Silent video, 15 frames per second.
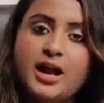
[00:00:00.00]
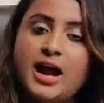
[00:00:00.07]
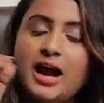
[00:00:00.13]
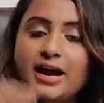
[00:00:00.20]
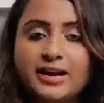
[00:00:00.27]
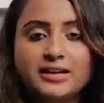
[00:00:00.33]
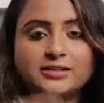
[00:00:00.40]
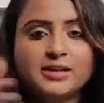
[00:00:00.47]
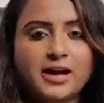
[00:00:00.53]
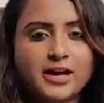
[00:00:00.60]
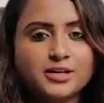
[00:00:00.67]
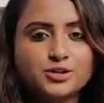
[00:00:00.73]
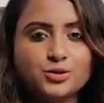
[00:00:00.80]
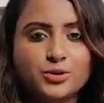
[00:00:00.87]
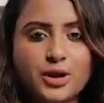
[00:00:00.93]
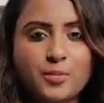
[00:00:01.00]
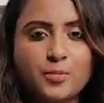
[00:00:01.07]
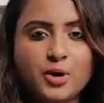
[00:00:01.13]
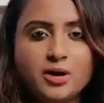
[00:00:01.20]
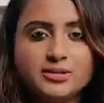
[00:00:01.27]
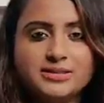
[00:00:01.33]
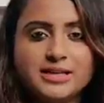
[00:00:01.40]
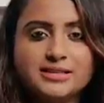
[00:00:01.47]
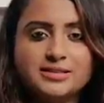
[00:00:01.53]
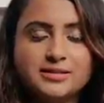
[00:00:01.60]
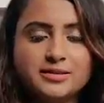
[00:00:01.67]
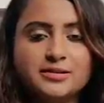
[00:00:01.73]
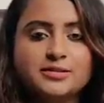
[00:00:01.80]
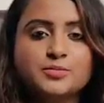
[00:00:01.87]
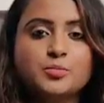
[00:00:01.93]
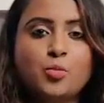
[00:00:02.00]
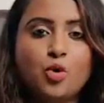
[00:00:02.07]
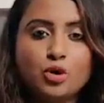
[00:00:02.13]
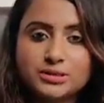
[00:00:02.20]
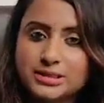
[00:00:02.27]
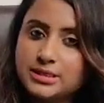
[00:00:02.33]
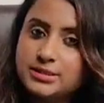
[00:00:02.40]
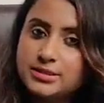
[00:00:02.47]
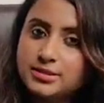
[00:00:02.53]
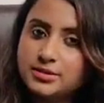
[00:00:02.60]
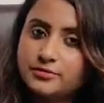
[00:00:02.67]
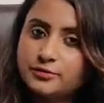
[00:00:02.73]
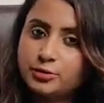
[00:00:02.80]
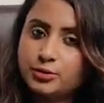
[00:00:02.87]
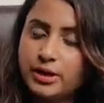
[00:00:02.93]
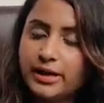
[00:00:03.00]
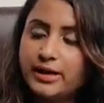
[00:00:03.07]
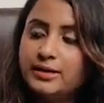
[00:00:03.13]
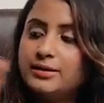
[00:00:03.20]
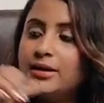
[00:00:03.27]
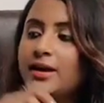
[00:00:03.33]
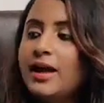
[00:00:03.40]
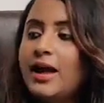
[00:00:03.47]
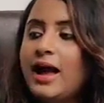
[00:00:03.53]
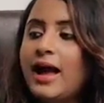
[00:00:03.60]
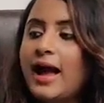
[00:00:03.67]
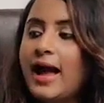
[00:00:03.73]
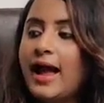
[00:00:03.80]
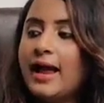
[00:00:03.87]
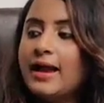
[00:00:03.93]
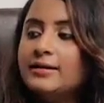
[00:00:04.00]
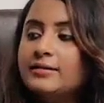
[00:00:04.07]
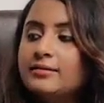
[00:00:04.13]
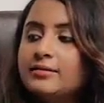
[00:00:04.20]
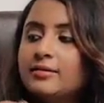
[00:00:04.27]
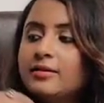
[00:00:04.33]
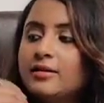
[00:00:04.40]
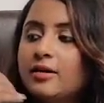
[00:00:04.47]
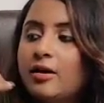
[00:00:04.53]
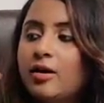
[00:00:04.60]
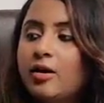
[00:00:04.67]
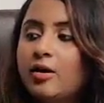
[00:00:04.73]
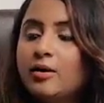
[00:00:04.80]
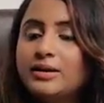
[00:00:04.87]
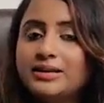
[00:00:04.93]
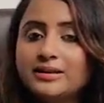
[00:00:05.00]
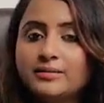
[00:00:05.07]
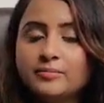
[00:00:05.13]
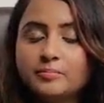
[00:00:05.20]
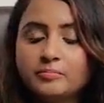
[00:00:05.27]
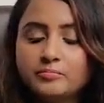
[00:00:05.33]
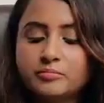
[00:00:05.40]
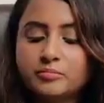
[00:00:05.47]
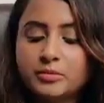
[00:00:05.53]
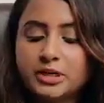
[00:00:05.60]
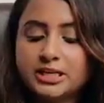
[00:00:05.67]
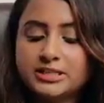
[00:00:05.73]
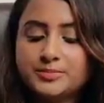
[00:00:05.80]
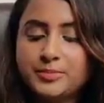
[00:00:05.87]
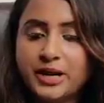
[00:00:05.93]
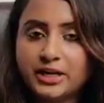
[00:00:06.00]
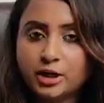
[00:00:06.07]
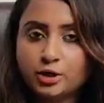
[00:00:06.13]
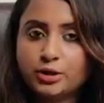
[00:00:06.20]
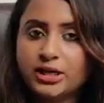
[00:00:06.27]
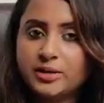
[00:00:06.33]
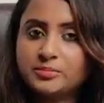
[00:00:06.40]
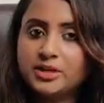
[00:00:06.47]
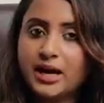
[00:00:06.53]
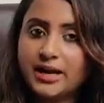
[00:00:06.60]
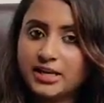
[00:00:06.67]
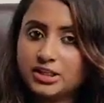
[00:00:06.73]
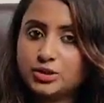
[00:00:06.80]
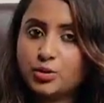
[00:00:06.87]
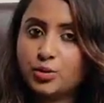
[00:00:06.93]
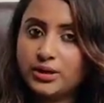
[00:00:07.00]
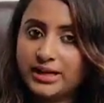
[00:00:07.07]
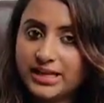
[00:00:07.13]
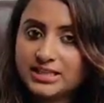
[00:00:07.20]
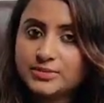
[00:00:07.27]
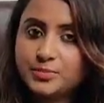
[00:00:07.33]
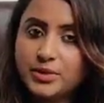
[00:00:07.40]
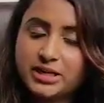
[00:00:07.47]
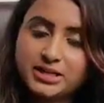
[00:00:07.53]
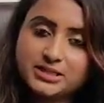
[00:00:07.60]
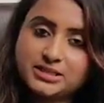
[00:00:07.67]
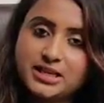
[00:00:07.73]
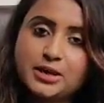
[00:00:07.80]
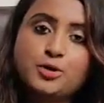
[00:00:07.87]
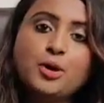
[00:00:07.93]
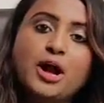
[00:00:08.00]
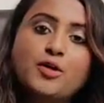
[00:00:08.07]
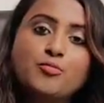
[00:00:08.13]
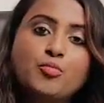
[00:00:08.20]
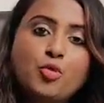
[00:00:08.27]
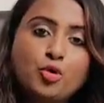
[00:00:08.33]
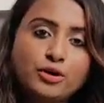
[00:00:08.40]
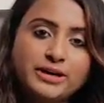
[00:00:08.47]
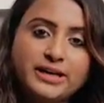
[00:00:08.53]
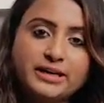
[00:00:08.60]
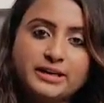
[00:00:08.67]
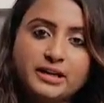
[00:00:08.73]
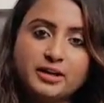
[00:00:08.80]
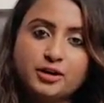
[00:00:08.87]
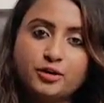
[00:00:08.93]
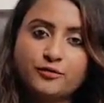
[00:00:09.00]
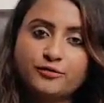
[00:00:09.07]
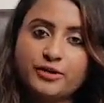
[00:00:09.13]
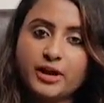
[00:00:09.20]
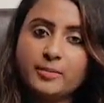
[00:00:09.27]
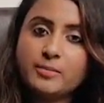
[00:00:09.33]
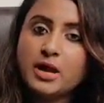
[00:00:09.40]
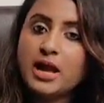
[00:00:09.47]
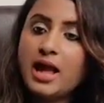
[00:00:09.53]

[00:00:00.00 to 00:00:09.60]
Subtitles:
Higher the ISO number, sensor is more sensitive to light, and it's better to keep the ISO less, because then you have more detail in your frame,